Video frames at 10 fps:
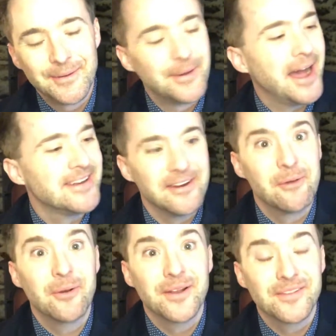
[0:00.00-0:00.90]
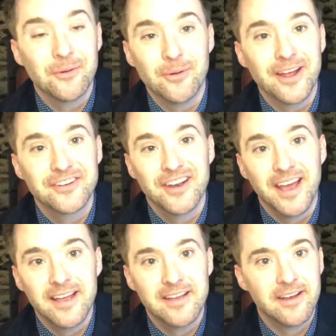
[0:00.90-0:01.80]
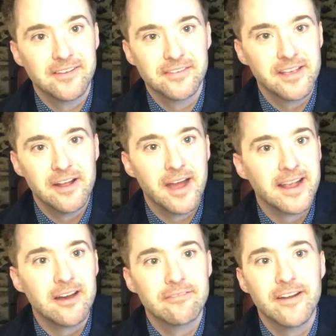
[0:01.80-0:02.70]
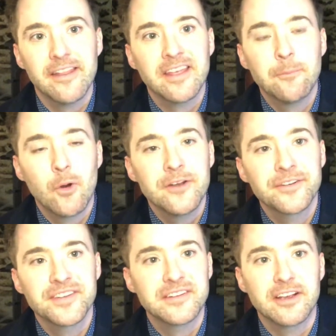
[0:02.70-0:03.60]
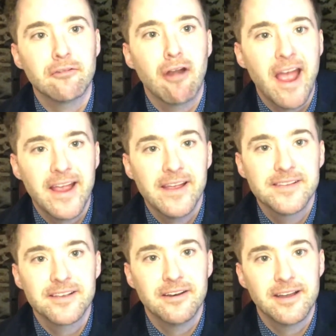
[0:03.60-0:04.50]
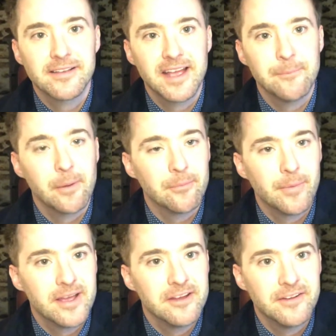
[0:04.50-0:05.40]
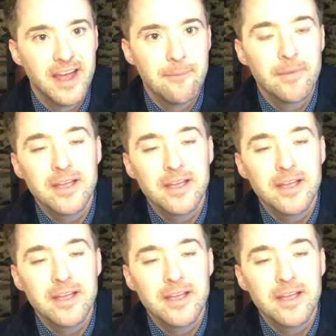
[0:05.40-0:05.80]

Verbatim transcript: I don't know what it's called actually. I, I, I can't find anything more interesting than grey, so I came up with my own name.